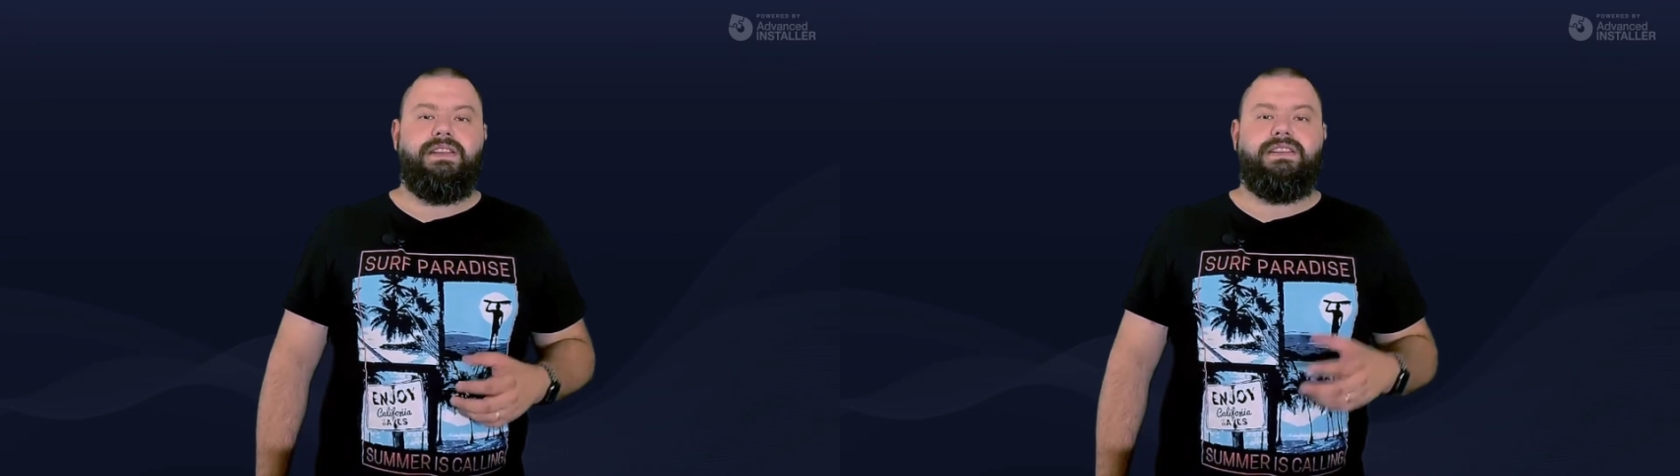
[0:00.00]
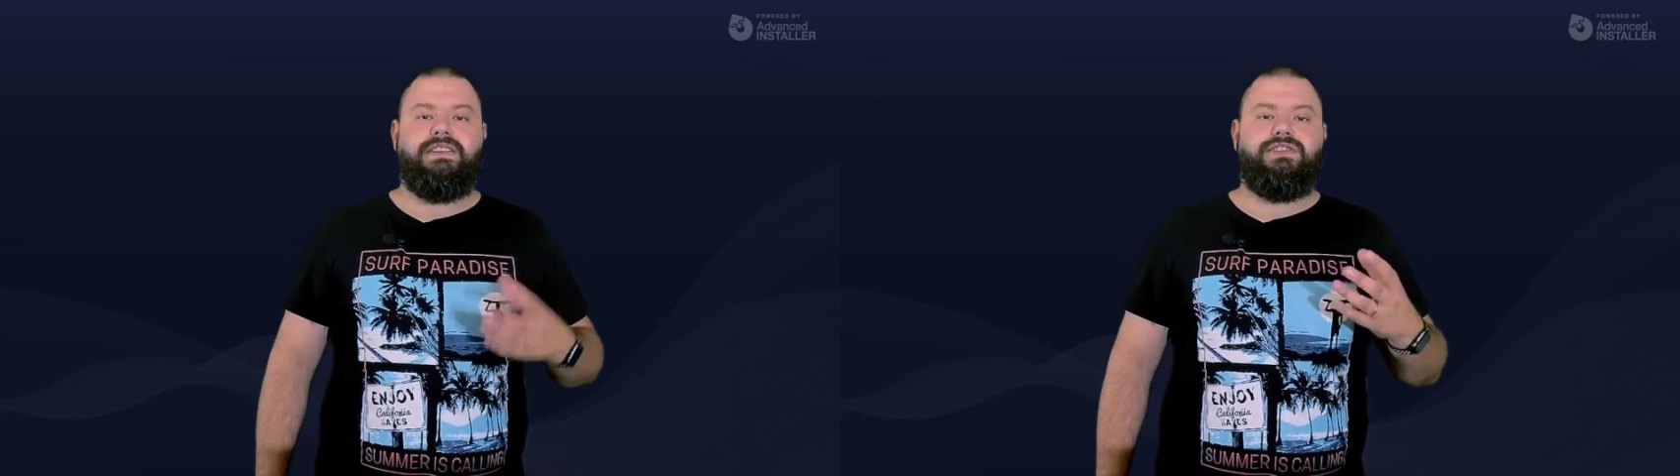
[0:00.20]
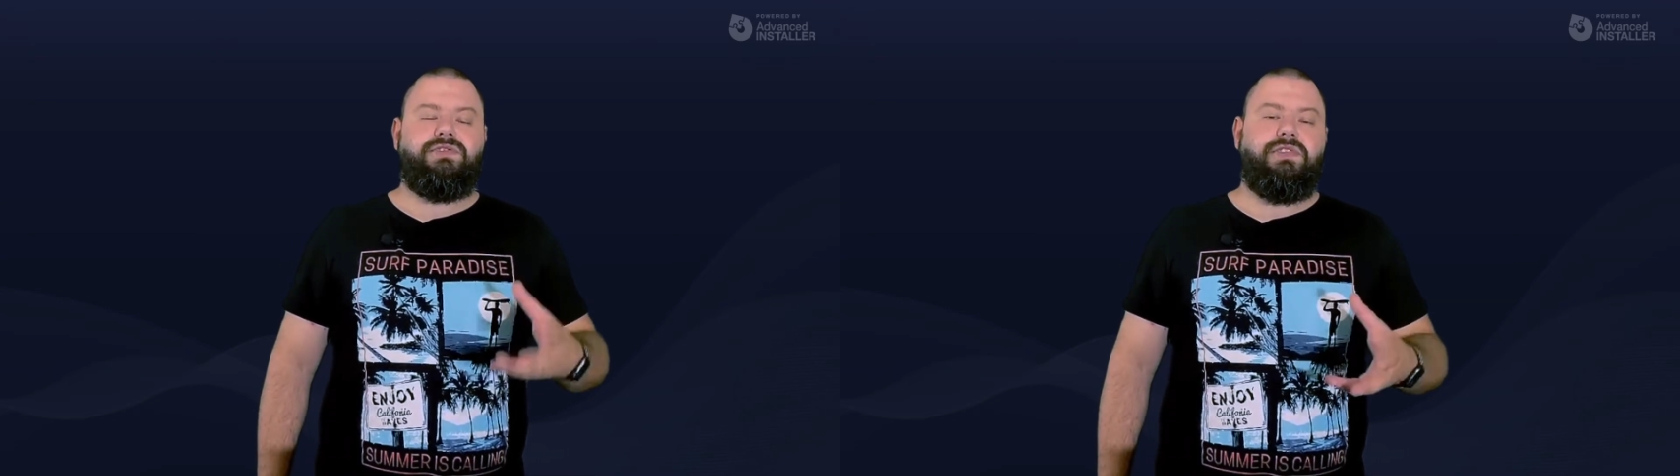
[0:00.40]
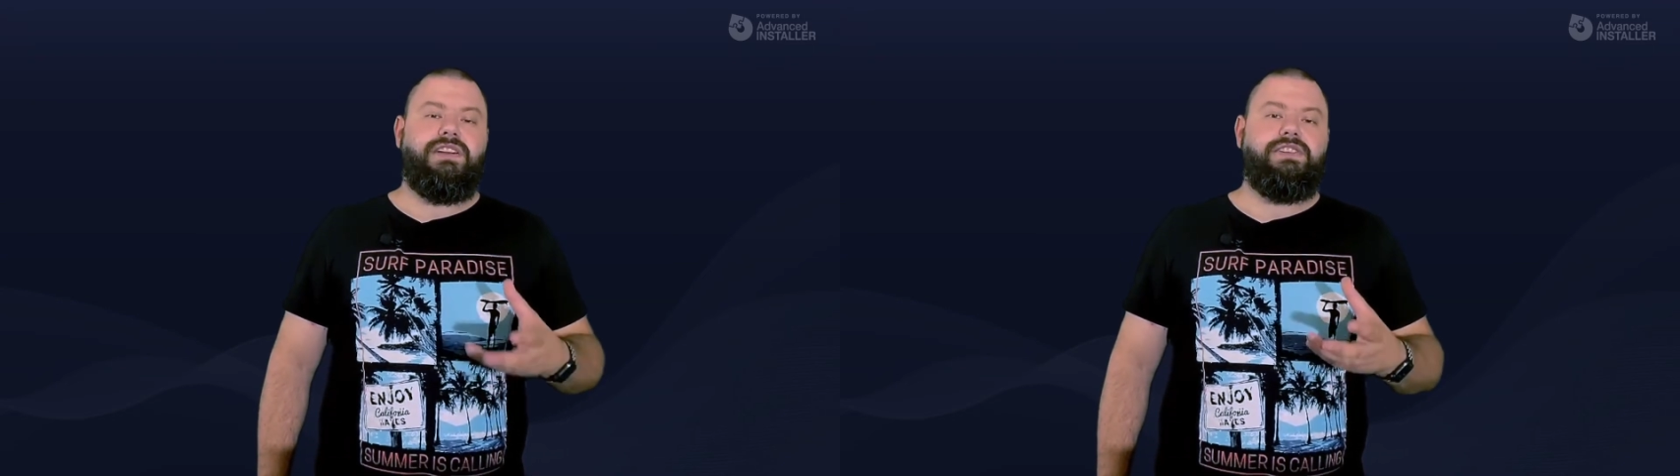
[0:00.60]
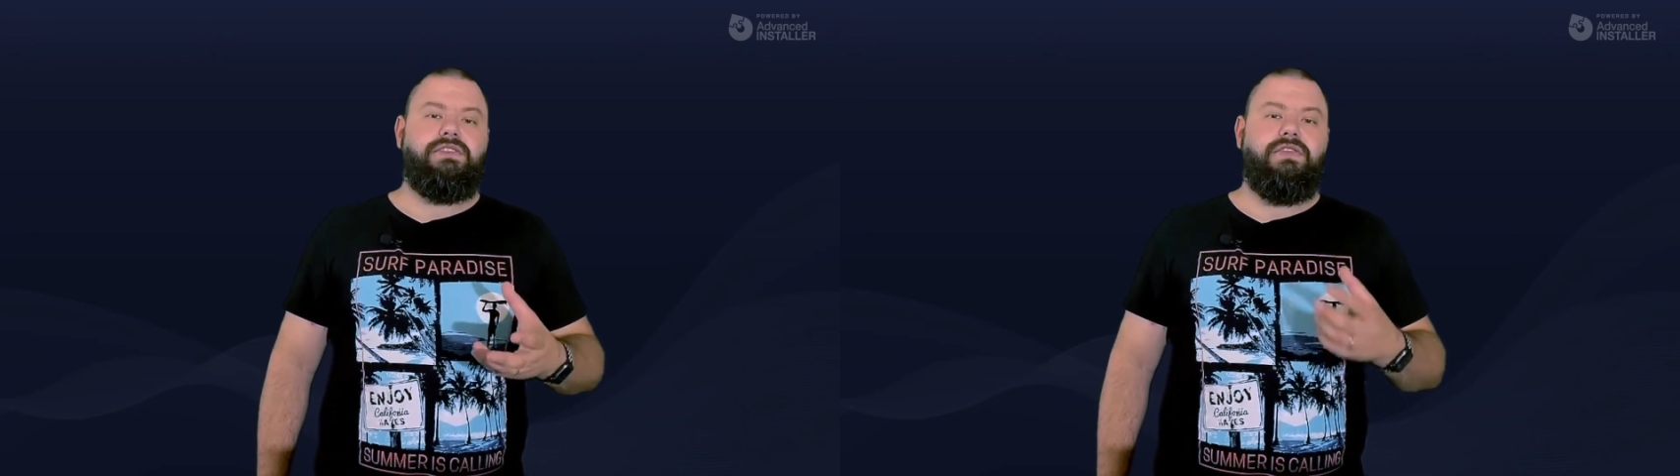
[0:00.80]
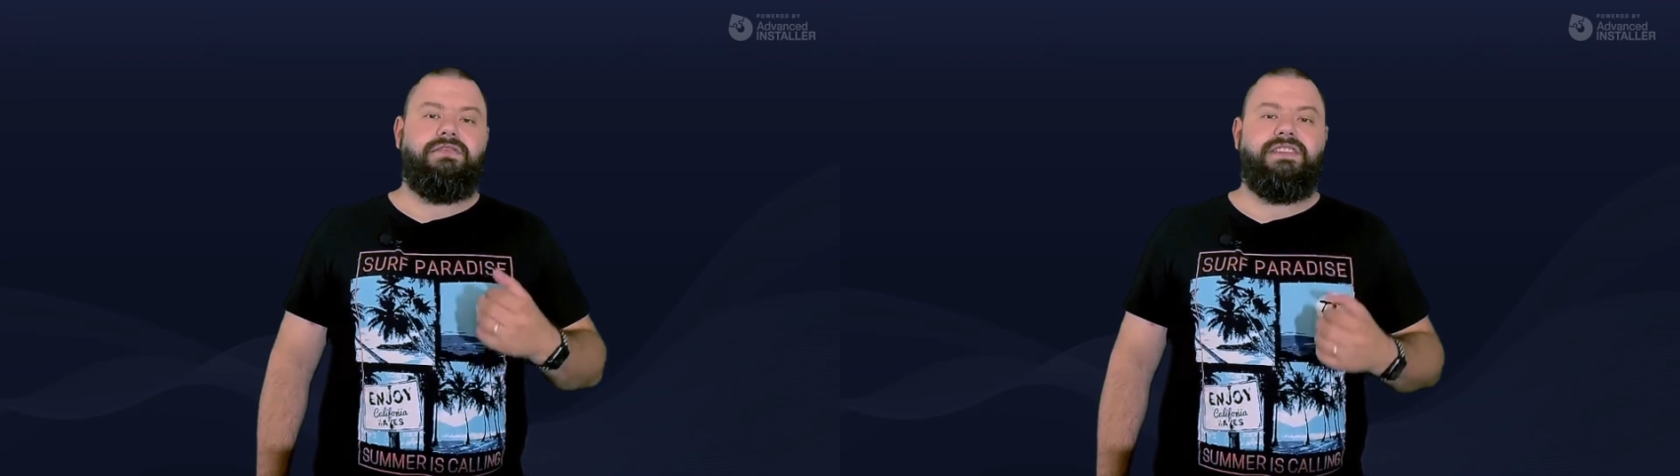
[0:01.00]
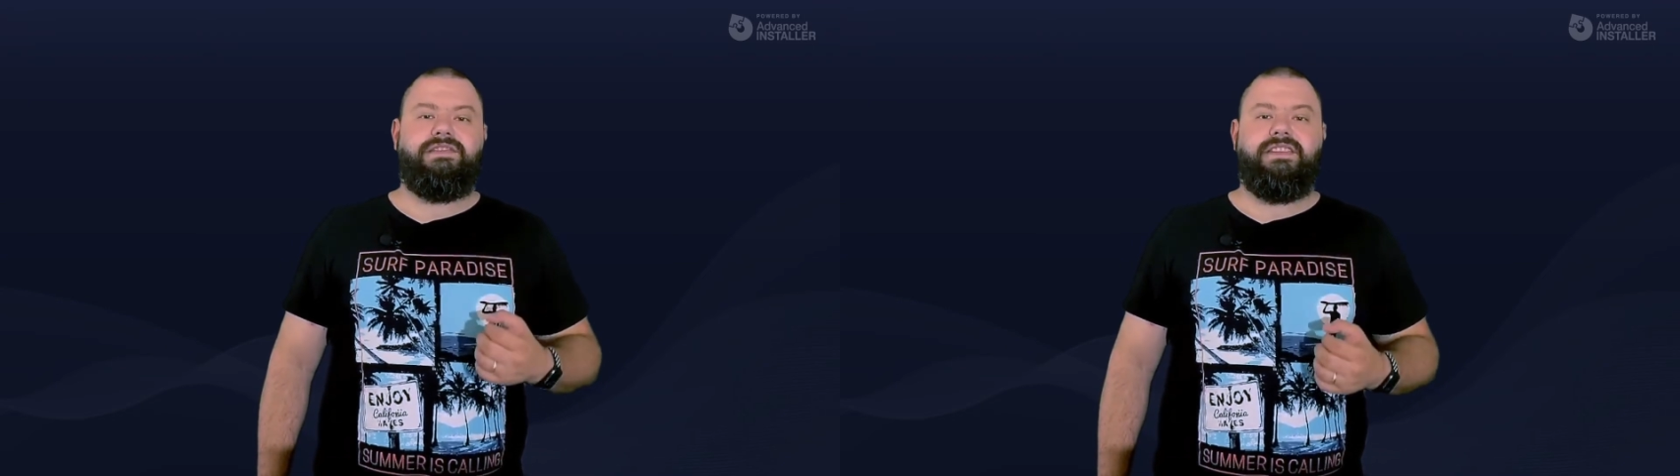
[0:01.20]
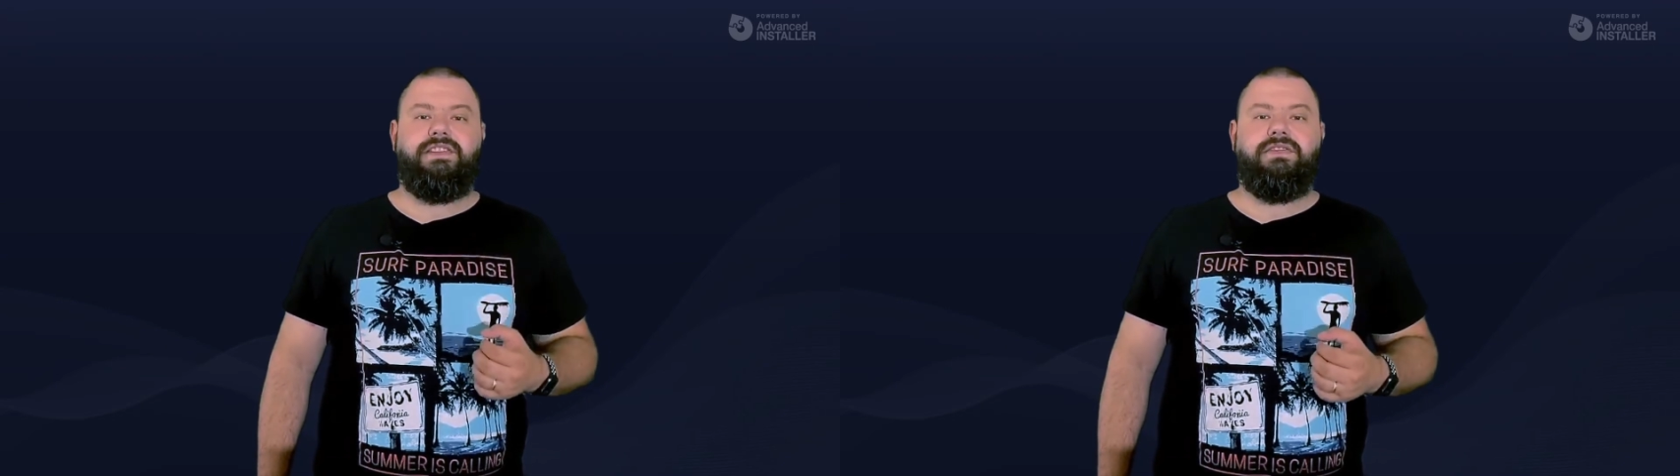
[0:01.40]
The structure of this
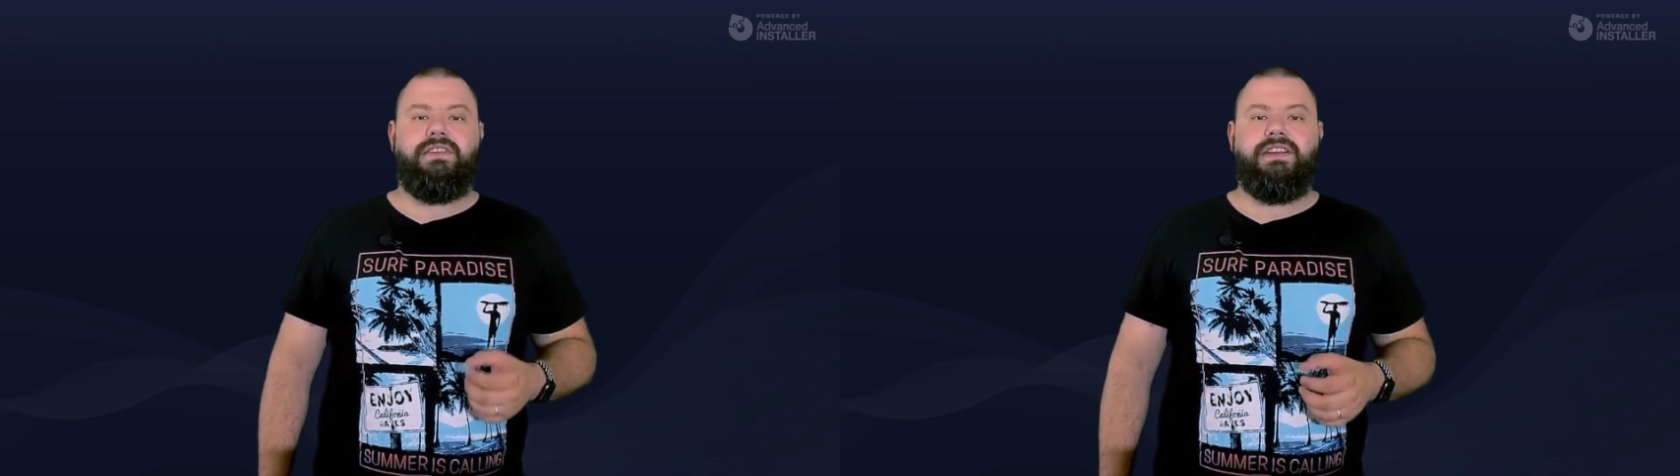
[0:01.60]
video